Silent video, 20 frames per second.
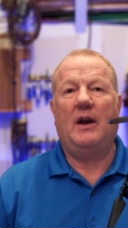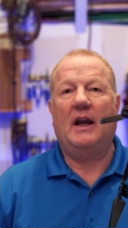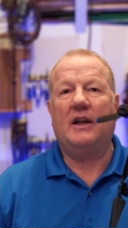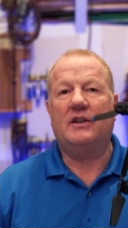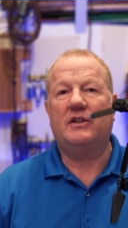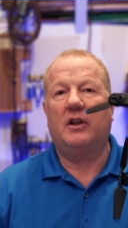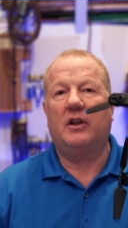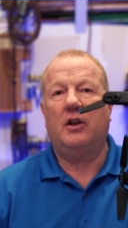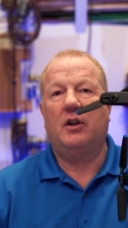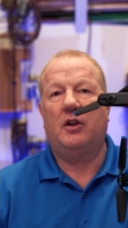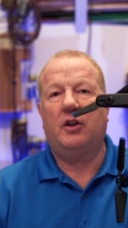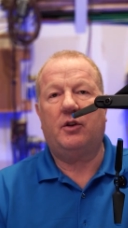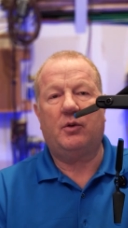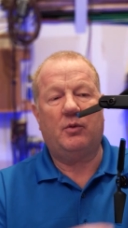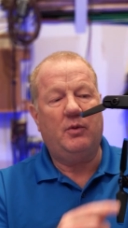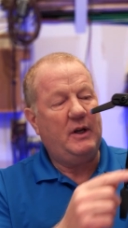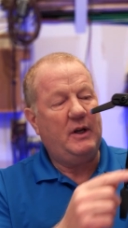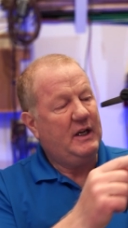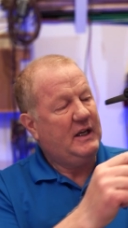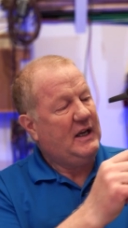has
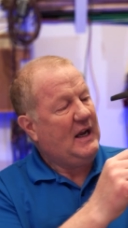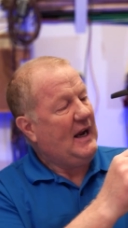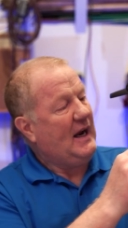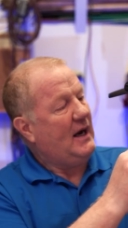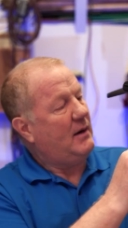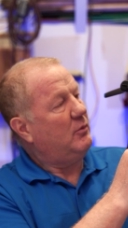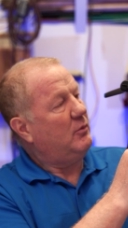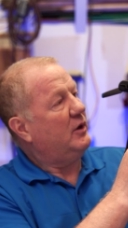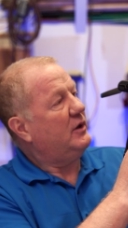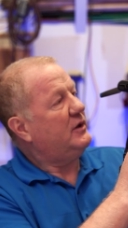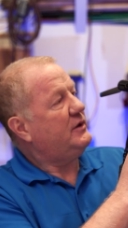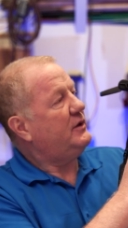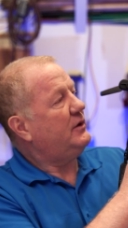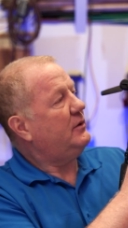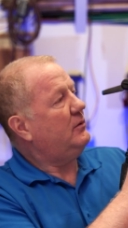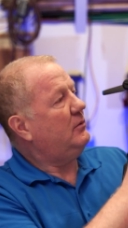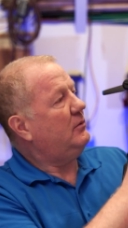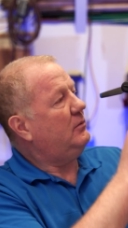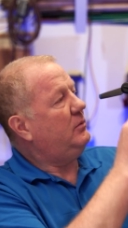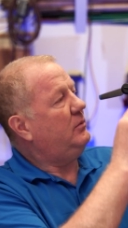3
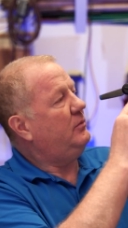cameras